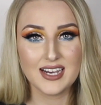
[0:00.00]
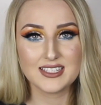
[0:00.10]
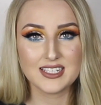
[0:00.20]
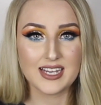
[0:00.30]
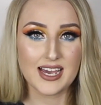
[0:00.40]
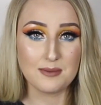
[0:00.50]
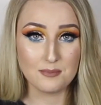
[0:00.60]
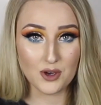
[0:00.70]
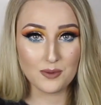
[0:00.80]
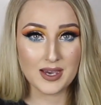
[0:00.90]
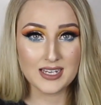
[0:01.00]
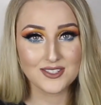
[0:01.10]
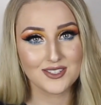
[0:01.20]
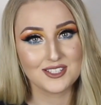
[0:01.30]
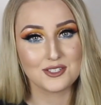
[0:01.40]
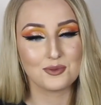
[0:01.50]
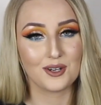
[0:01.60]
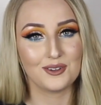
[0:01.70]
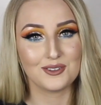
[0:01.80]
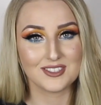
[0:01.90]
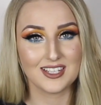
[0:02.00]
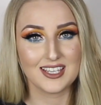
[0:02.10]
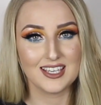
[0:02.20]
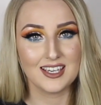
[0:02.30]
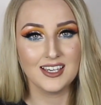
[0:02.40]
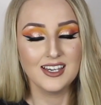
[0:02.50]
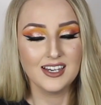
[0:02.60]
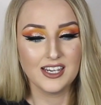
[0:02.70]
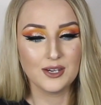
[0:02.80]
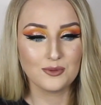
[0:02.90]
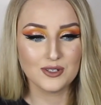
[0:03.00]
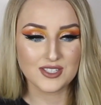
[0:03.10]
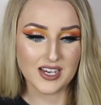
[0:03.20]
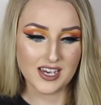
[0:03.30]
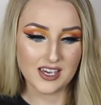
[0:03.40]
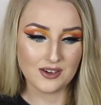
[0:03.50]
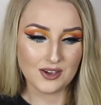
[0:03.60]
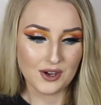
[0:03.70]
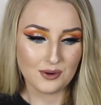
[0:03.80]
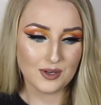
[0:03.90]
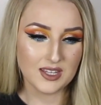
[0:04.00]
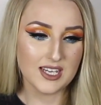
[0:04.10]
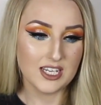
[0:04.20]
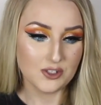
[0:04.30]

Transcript: I did a mermaid, so this is what it looks like here. It was a really